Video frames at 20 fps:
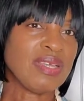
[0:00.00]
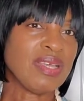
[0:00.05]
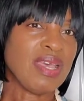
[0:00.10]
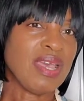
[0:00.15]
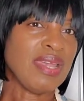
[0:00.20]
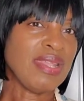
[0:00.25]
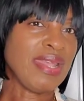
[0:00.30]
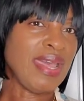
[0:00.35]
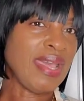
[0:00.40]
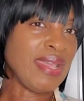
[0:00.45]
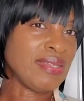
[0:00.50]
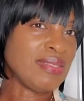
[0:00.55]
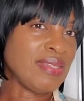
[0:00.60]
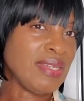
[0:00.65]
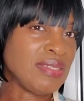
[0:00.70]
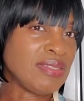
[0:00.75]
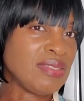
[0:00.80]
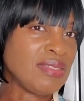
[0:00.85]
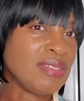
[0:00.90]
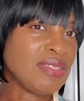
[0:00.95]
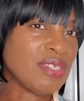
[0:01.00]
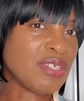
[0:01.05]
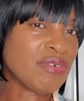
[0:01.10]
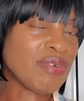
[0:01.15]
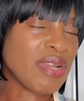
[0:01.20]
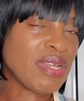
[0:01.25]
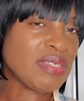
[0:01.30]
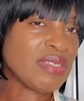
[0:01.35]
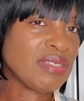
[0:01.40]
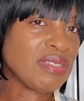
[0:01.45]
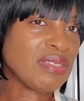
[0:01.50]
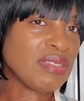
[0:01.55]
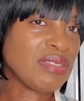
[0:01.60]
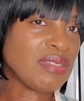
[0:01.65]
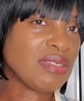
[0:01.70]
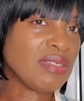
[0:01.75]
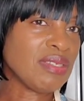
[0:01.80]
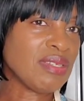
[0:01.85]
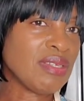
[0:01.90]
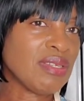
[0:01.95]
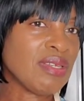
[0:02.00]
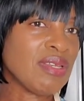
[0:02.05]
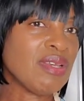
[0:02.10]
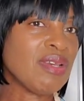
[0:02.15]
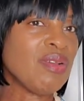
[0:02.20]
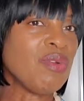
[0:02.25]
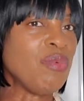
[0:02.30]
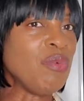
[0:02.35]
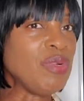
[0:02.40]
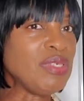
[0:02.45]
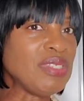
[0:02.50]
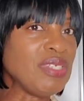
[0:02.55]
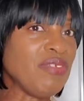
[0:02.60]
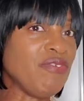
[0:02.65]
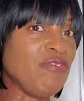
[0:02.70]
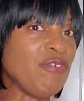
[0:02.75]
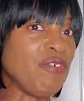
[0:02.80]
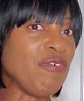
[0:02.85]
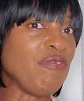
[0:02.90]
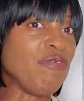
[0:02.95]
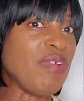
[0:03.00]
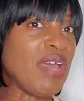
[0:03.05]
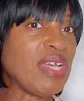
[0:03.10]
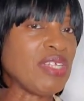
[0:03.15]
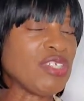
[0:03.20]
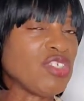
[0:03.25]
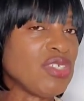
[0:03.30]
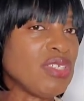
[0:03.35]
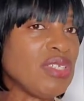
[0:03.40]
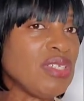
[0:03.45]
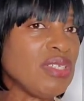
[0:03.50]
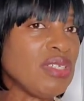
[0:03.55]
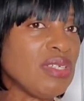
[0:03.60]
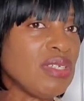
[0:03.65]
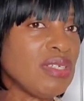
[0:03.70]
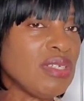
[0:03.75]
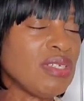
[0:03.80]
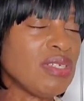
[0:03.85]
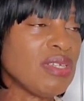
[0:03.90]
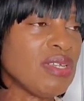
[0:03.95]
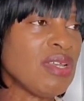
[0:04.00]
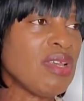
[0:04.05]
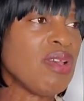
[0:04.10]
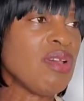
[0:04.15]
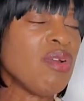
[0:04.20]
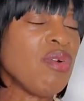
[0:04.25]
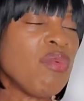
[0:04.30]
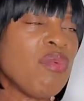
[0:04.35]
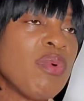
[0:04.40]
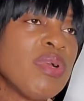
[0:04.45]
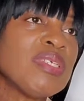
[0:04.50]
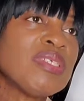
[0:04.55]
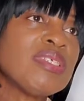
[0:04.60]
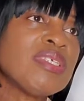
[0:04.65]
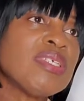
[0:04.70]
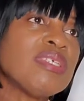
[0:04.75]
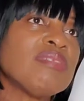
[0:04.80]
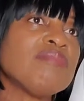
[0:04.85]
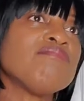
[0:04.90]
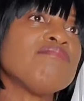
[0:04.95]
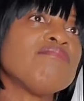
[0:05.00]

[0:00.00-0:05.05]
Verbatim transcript: an identity crisis? Was it for fashion? Was it